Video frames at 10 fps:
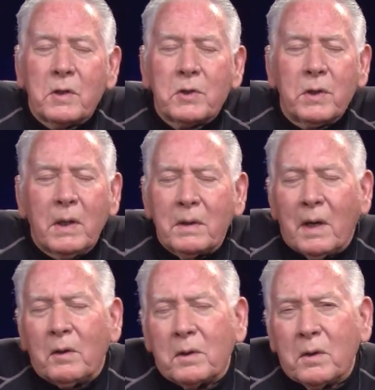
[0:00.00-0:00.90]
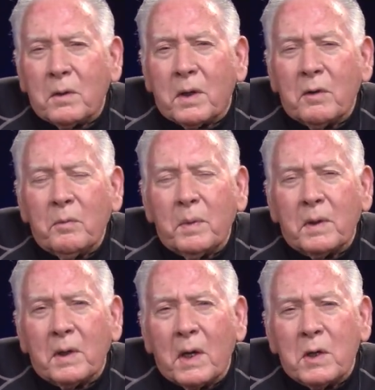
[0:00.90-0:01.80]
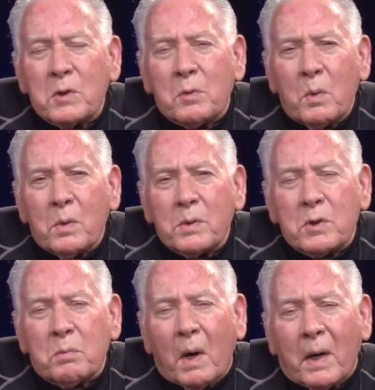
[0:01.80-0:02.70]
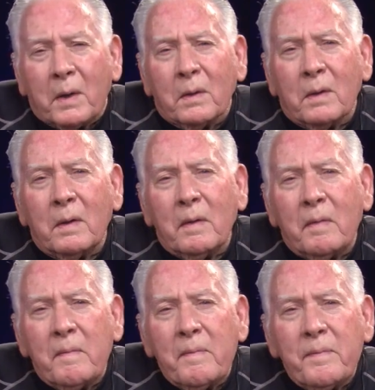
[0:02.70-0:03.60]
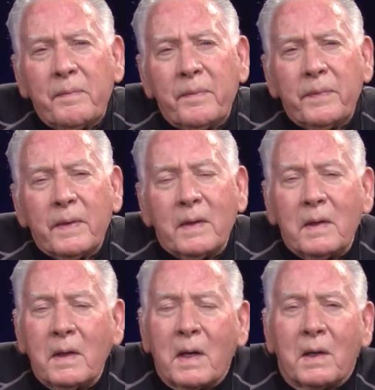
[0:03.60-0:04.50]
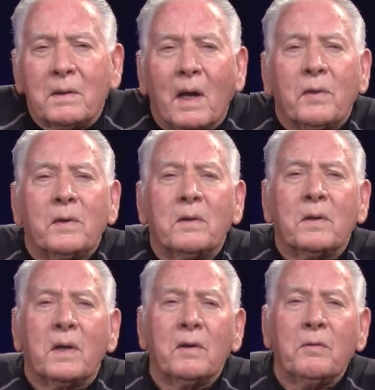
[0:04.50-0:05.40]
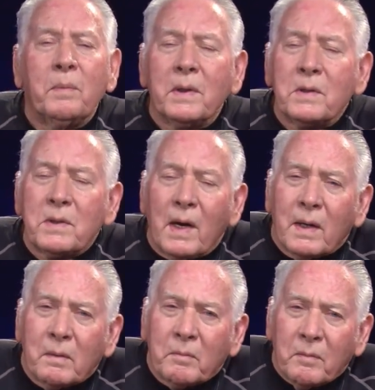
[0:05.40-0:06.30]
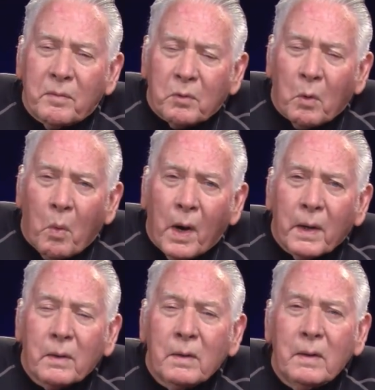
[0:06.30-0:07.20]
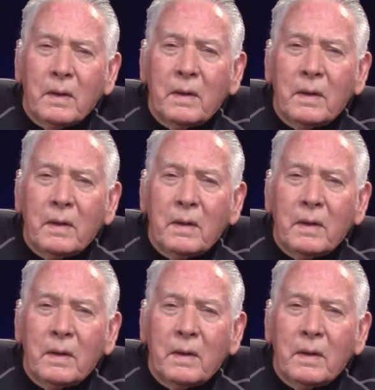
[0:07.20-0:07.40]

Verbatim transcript: She had nothing to give but an age-worn smile. He had nothing to give but his arm for a while.